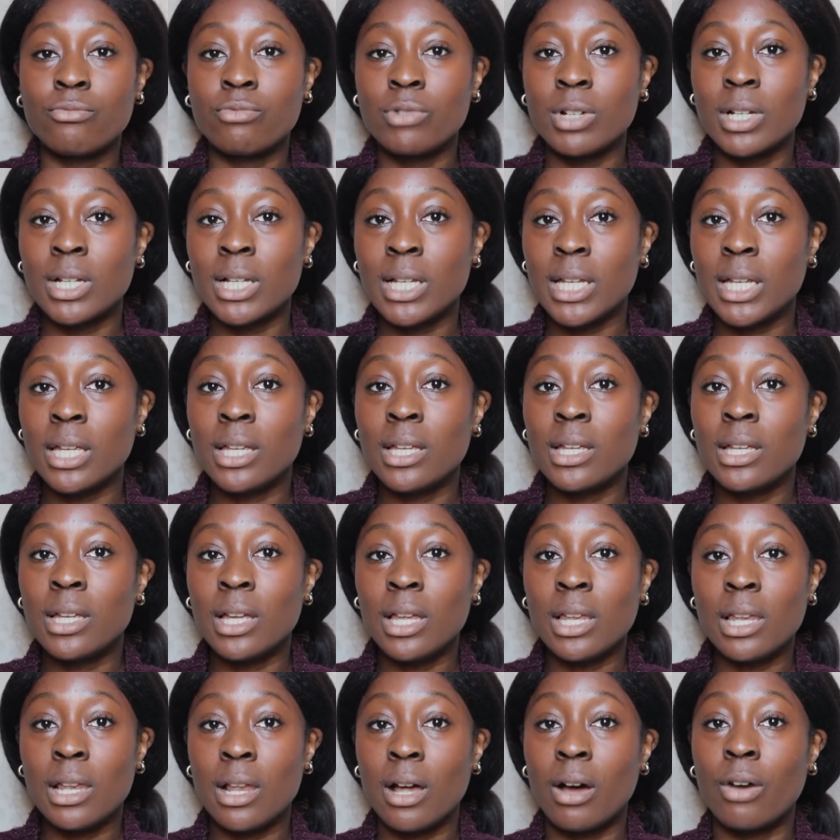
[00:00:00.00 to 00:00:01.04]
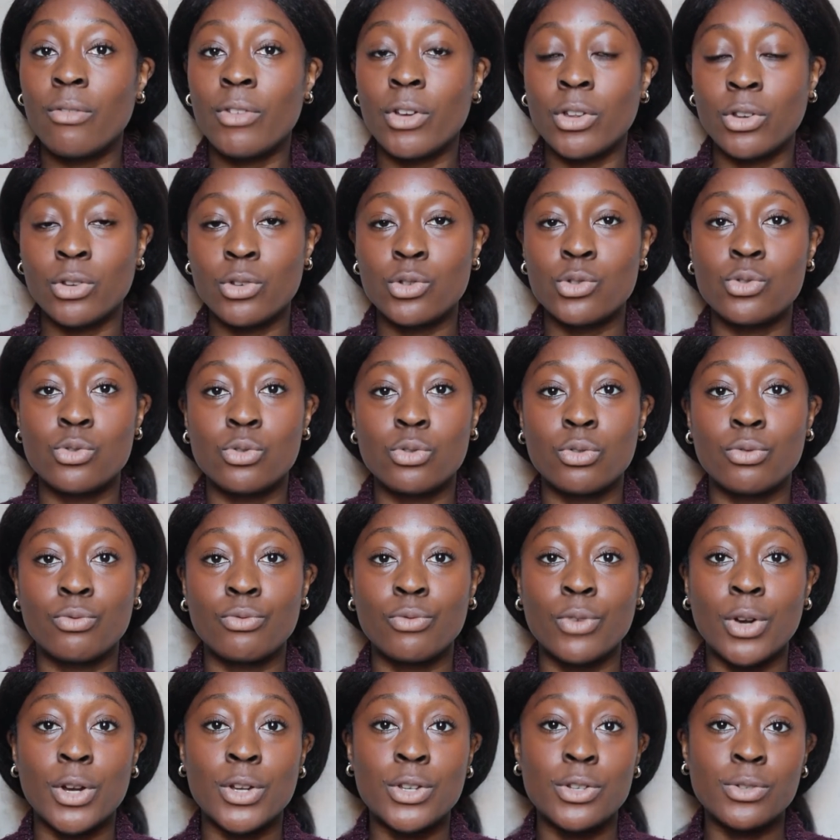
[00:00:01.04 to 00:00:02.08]
really love and adore
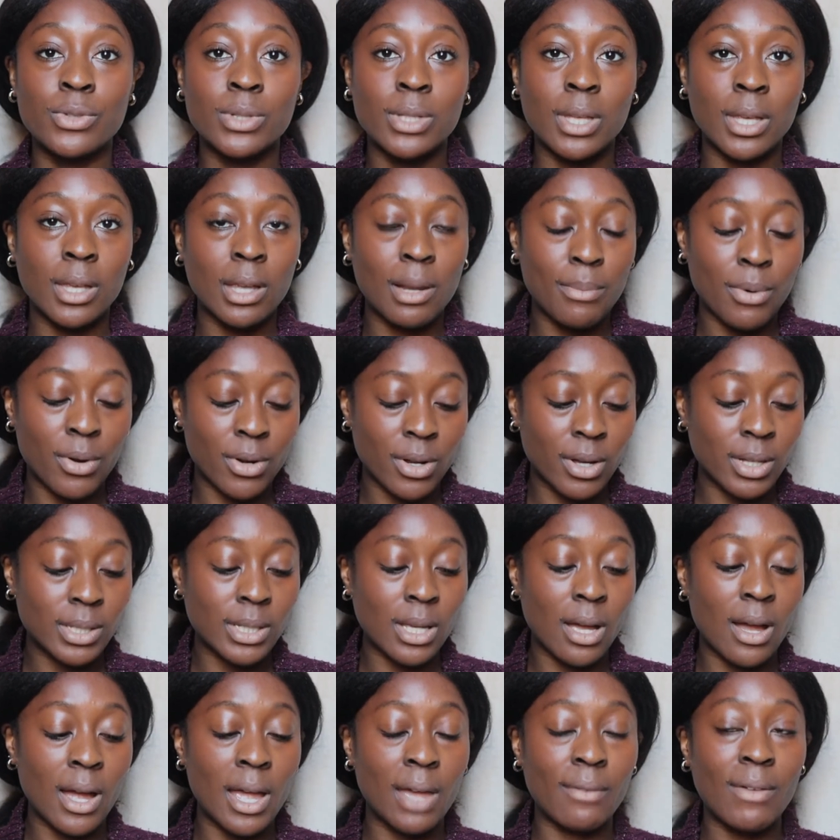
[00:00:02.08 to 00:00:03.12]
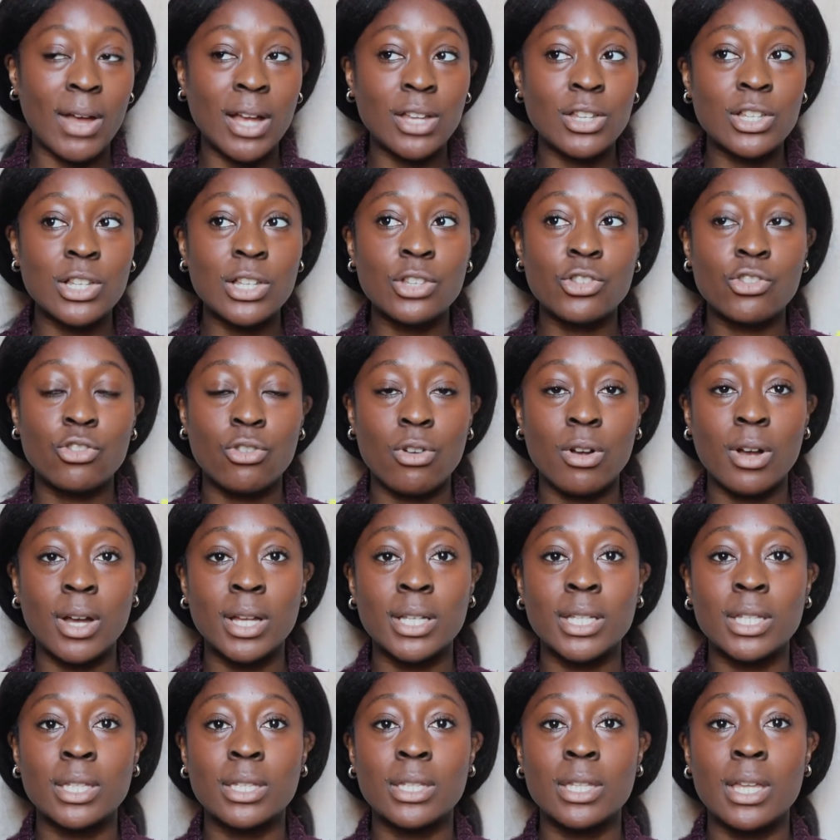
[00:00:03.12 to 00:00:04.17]
Rodial skincare products. I have actually
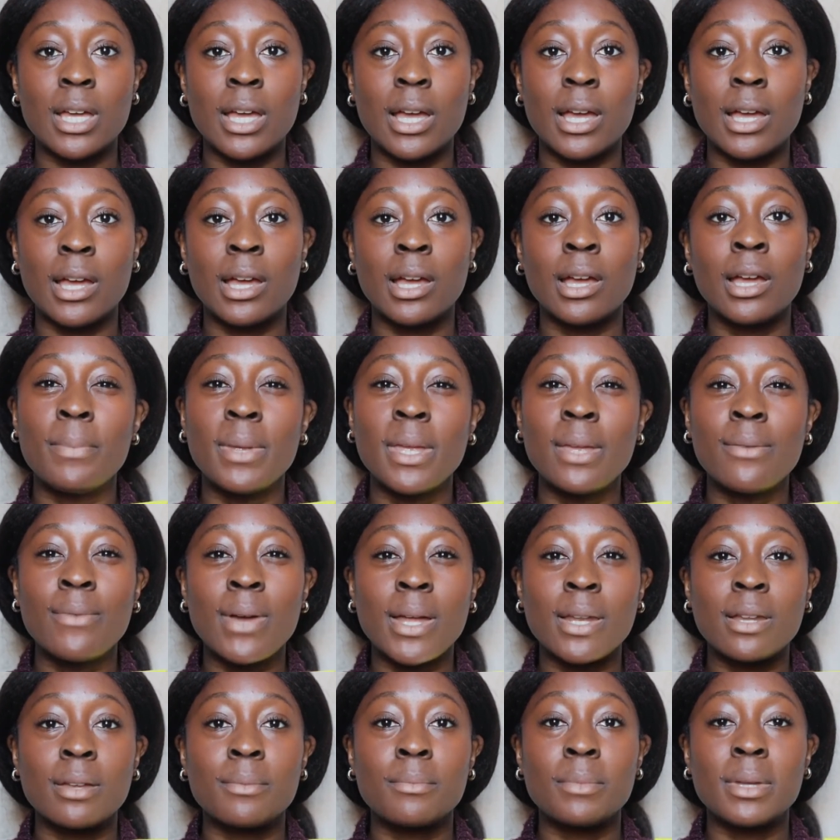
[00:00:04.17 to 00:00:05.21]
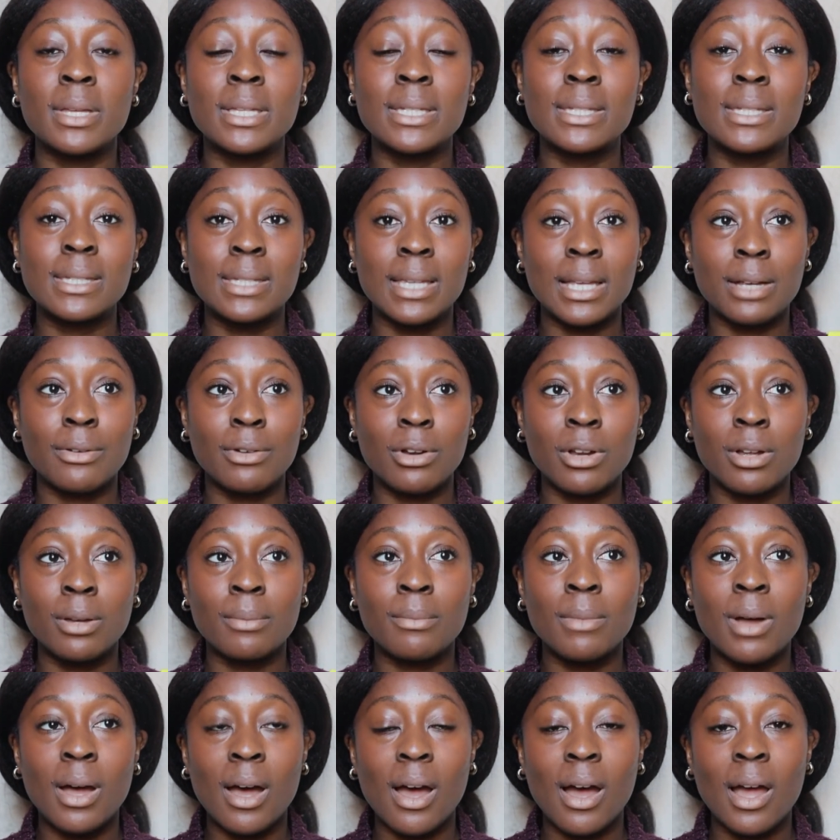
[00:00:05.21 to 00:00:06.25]
tried their Bee Venom serum.